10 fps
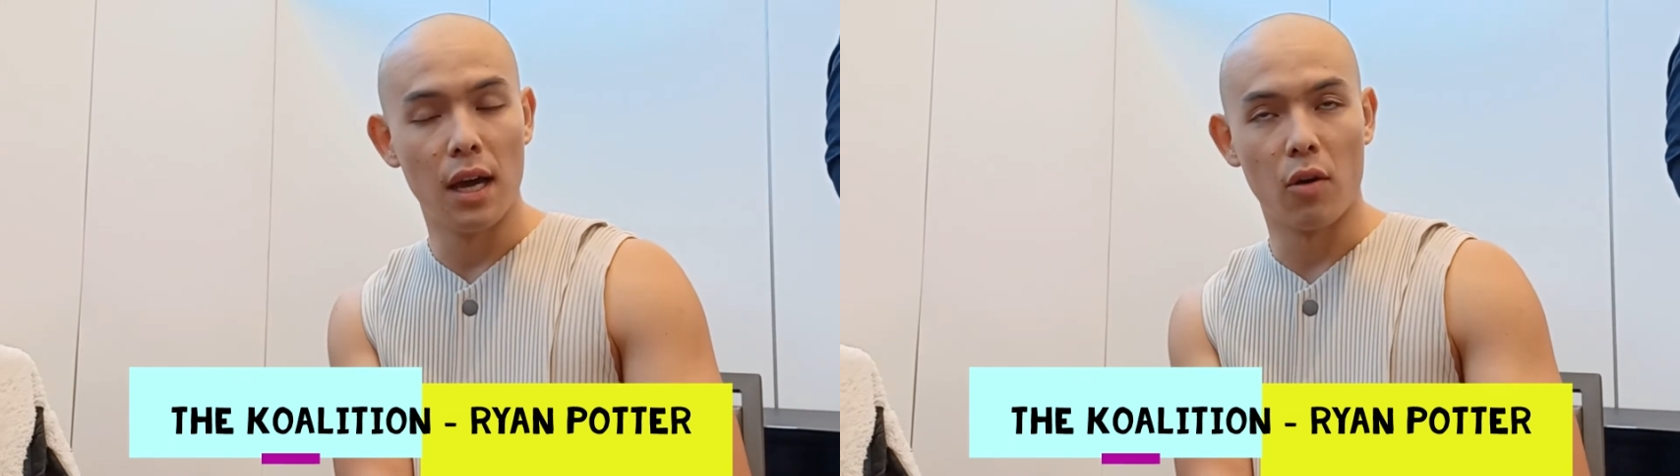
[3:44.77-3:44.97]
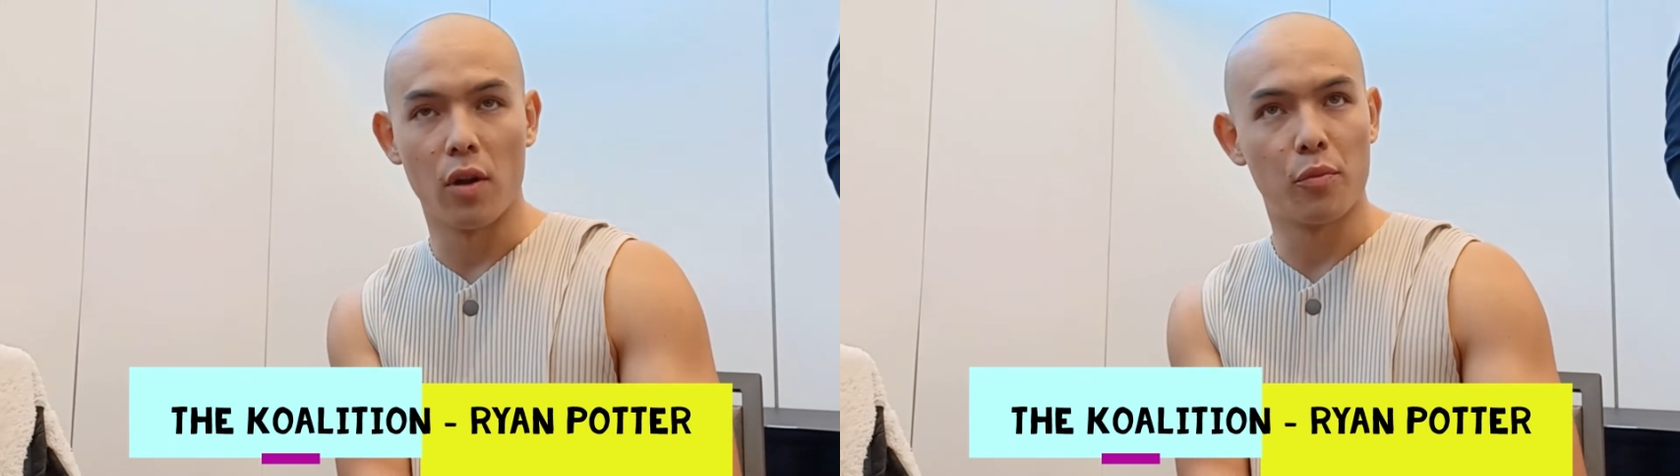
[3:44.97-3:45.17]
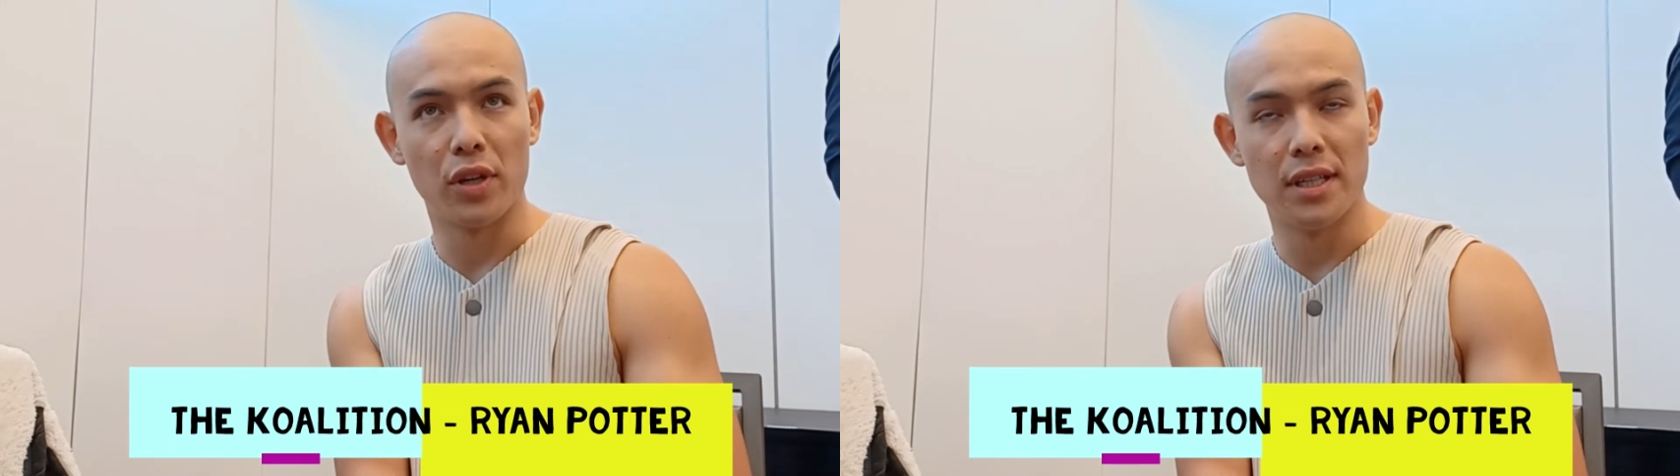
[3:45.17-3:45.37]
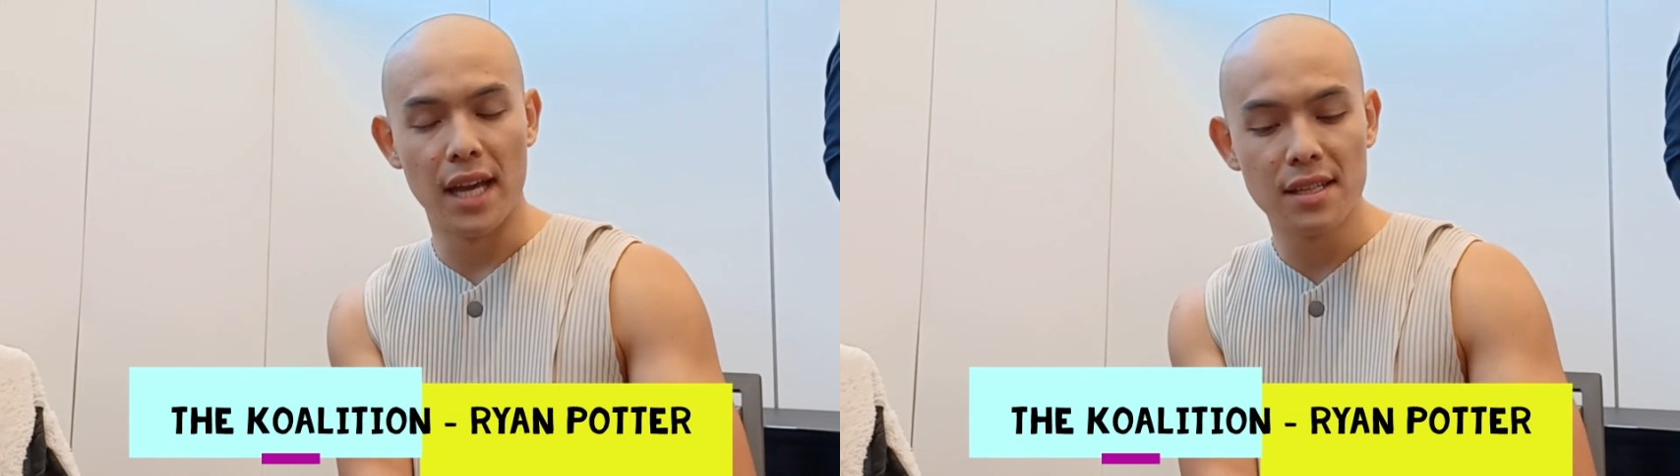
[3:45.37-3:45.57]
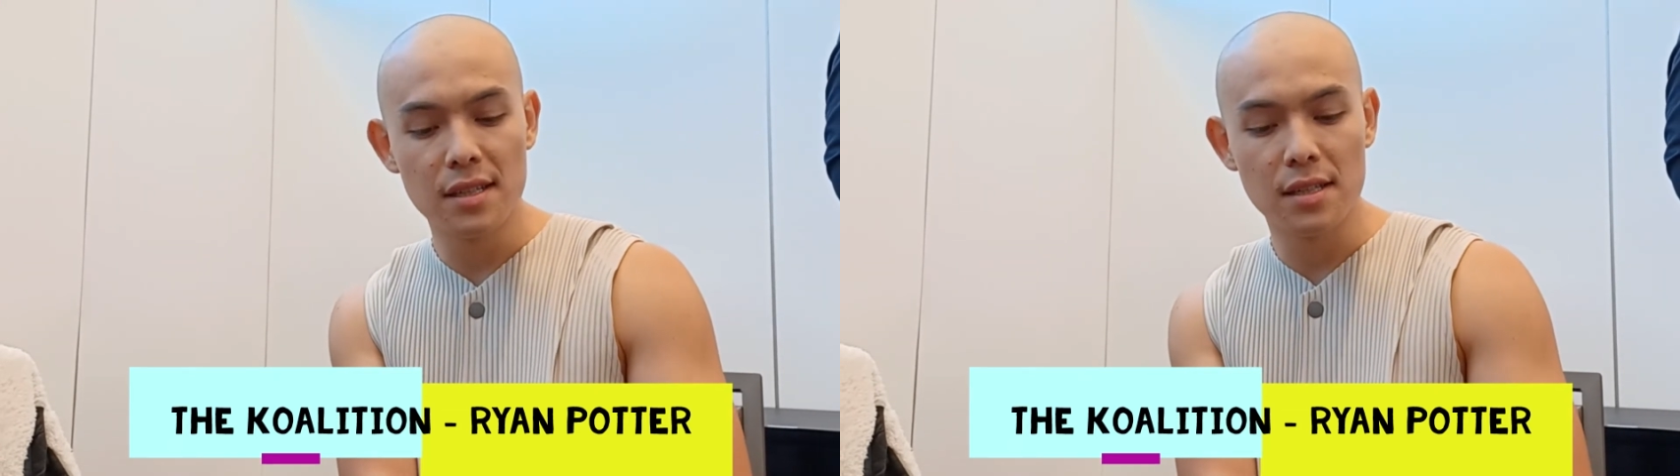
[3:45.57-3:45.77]
or
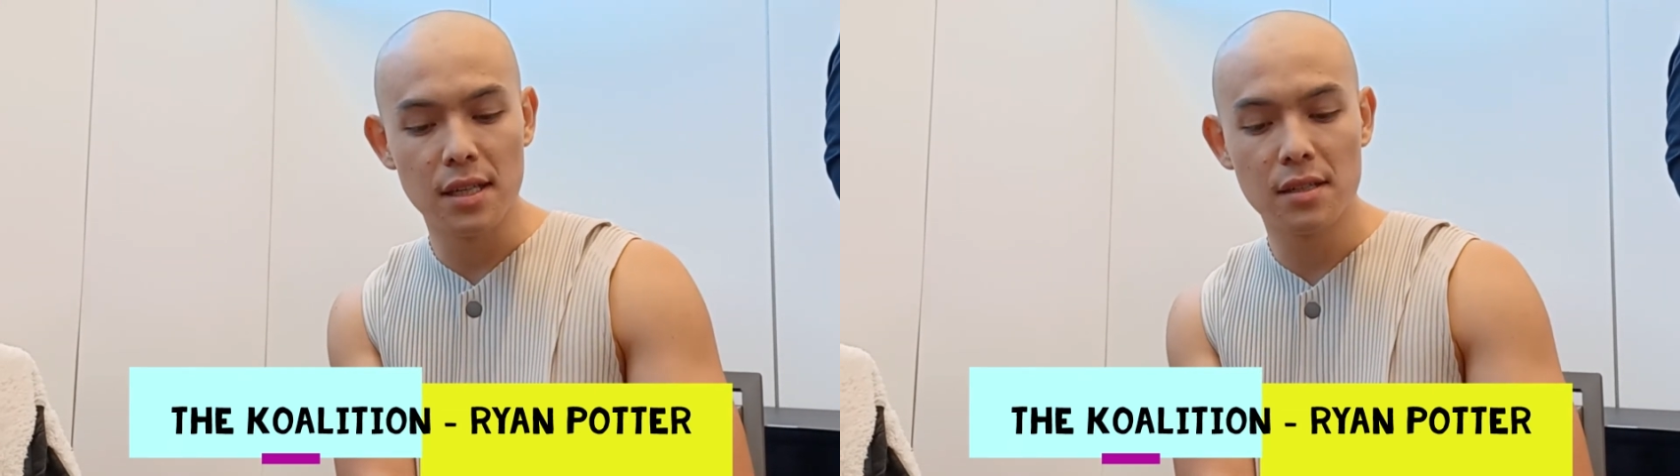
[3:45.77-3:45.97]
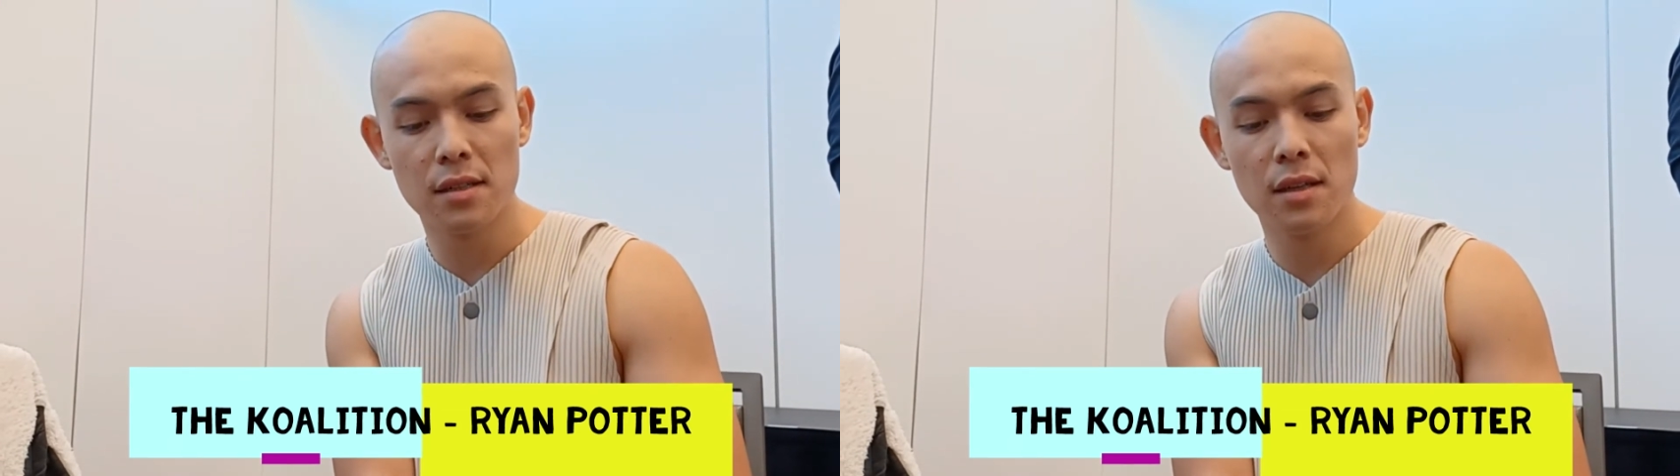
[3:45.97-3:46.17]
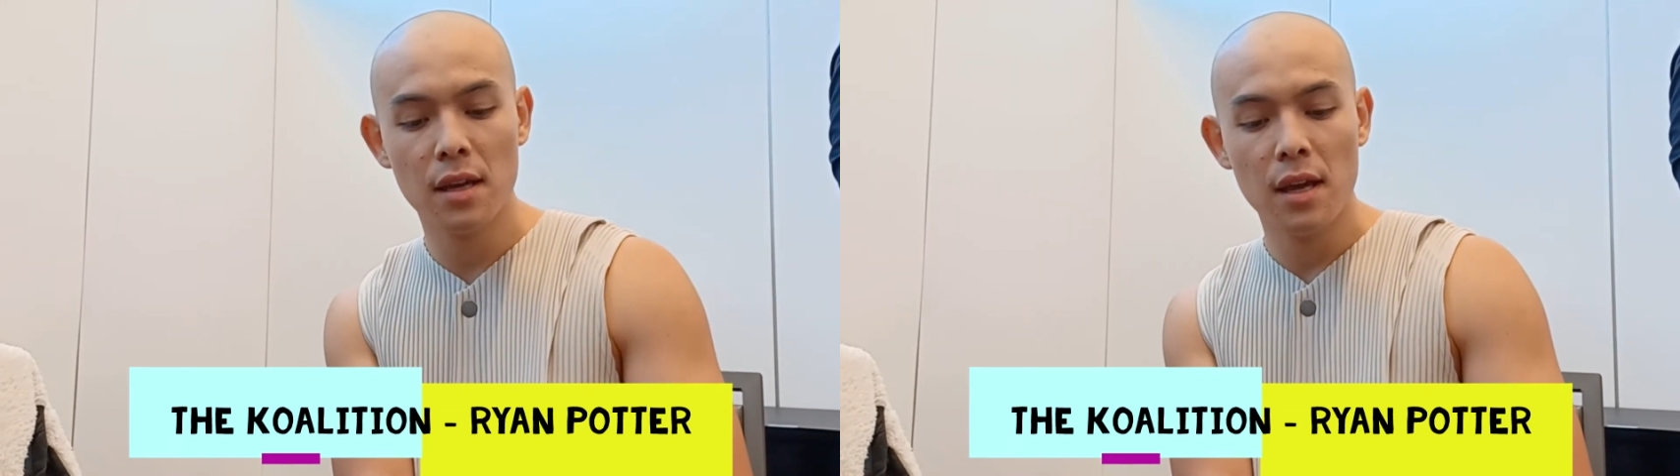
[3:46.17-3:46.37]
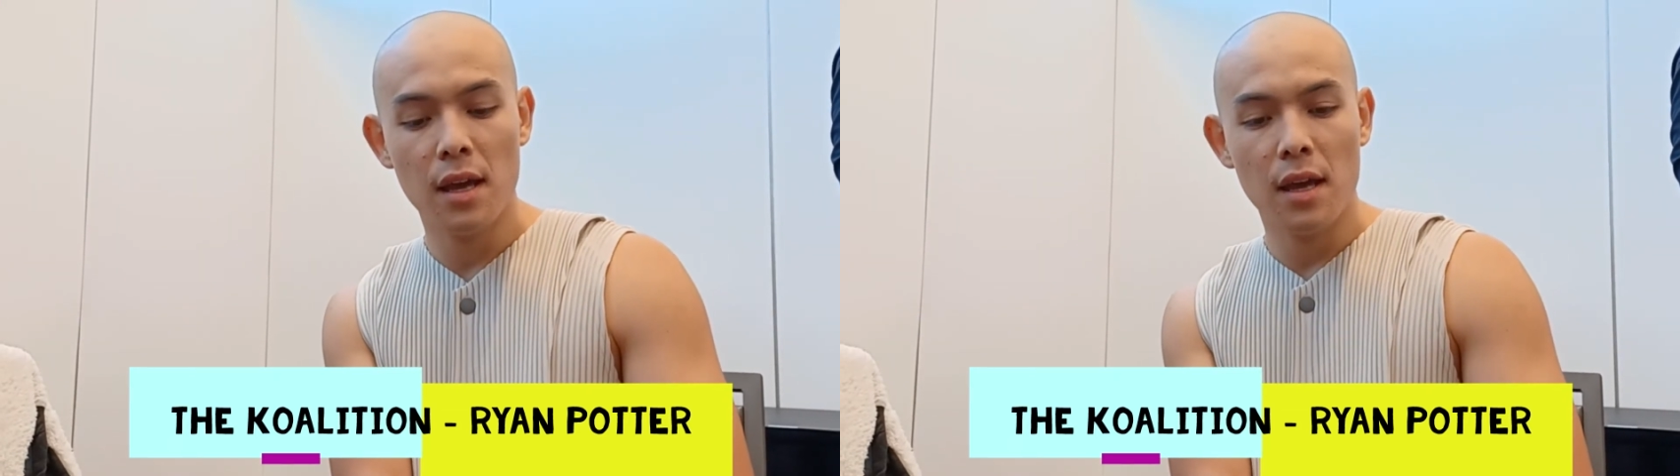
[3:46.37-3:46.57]
predates this season.